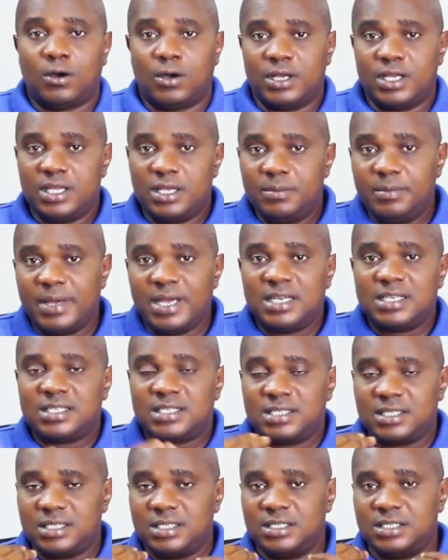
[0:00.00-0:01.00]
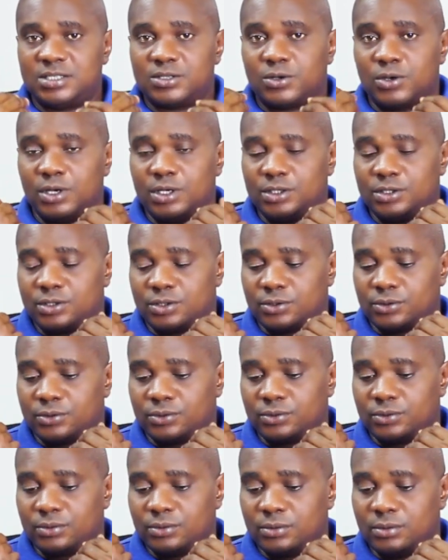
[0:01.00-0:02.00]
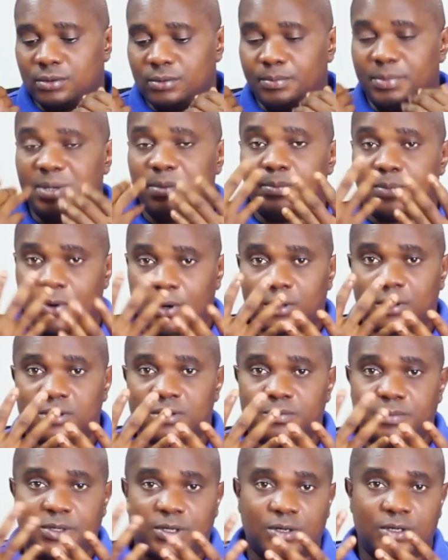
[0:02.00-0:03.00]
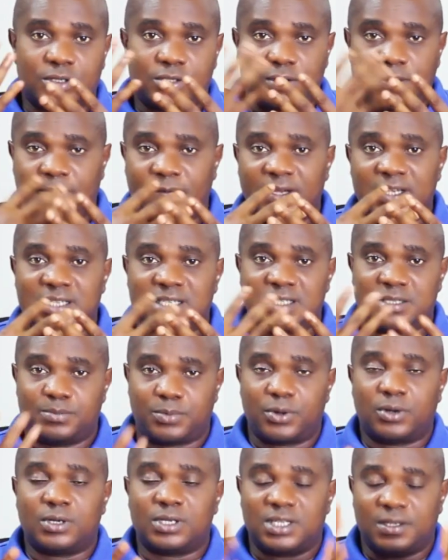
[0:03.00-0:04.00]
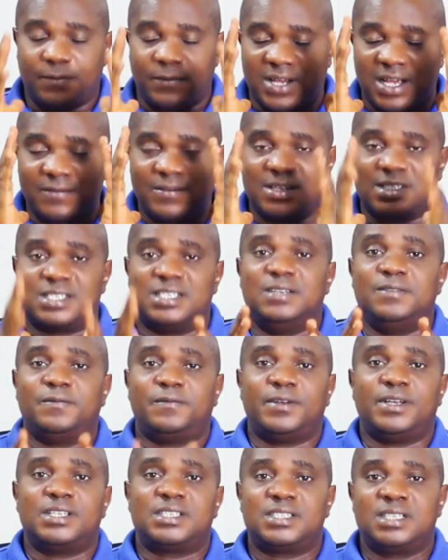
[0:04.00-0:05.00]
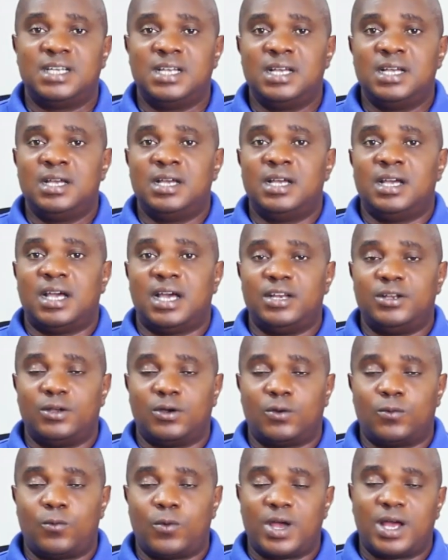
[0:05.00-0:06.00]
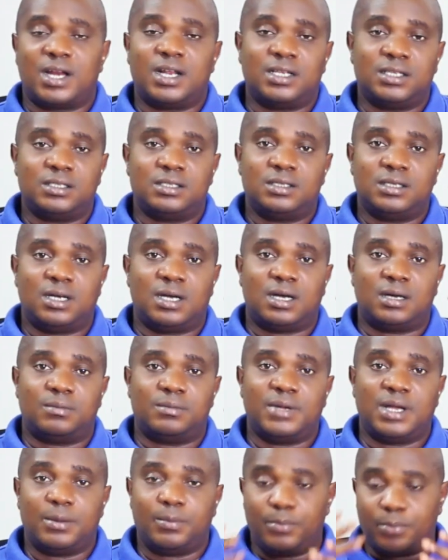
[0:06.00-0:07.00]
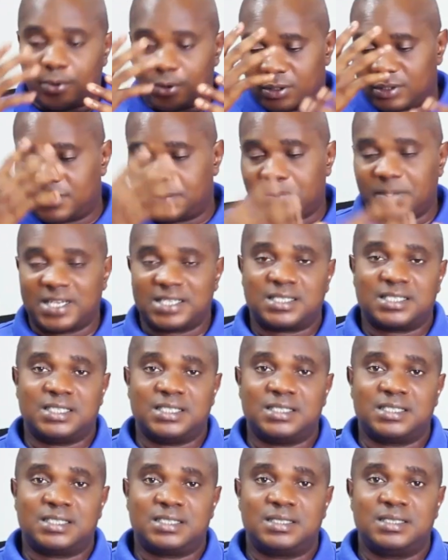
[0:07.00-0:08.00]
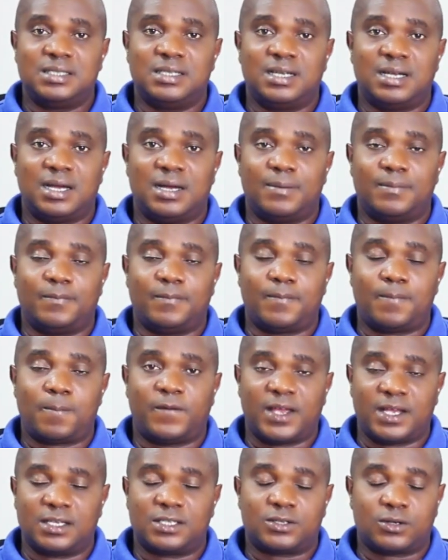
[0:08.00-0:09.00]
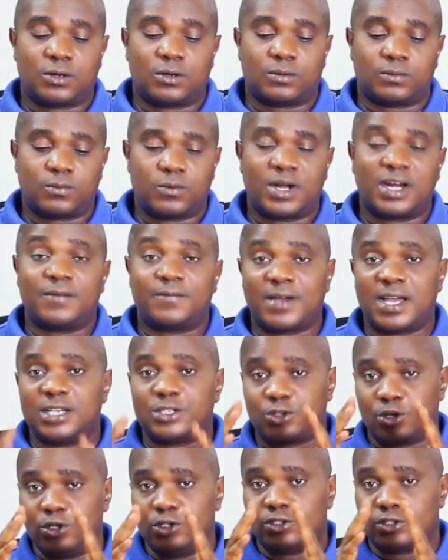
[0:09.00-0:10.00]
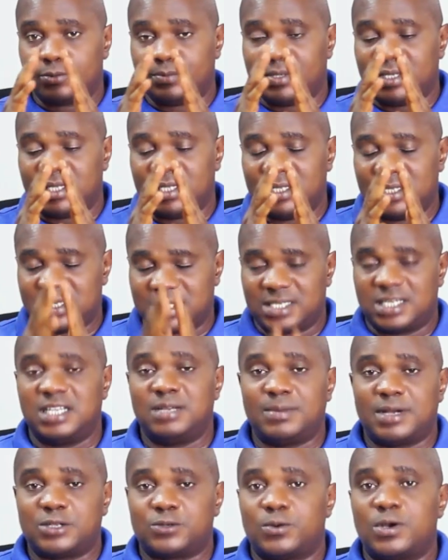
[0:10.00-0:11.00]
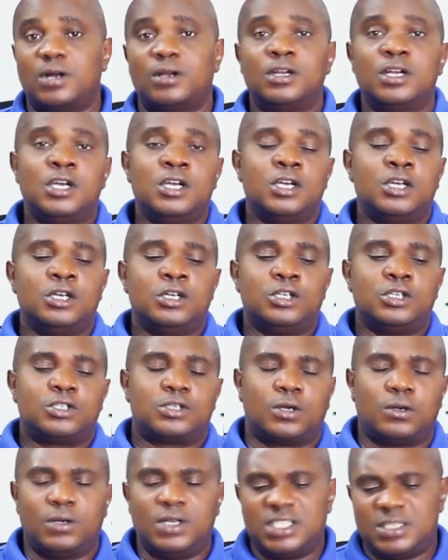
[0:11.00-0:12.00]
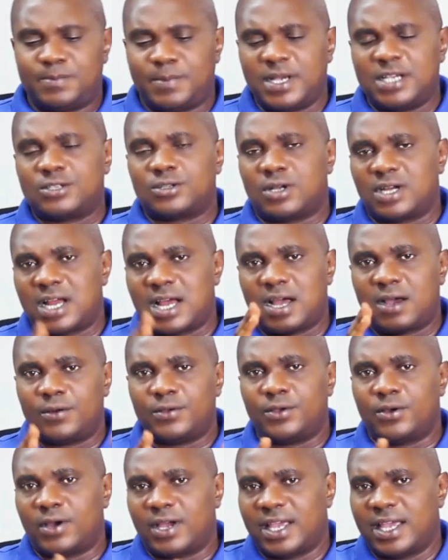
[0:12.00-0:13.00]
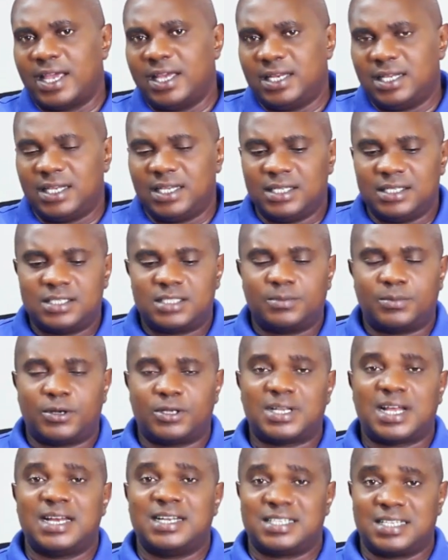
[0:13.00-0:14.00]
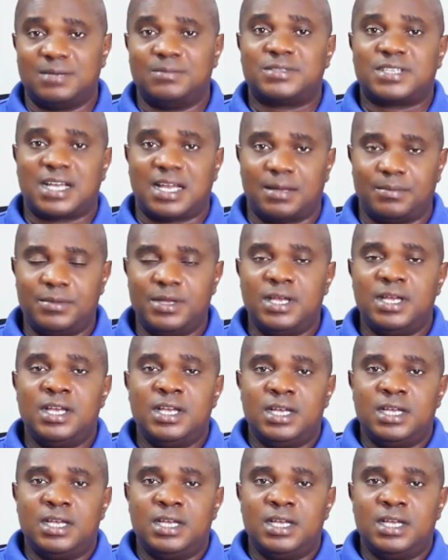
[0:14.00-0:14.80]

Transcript: or image is going to be broad because your face is broad. If you have a slim face and you're wearing um, a broad person's um, face or whatever, it's going to be slim as well. So it's based on how your head is, but at the same time,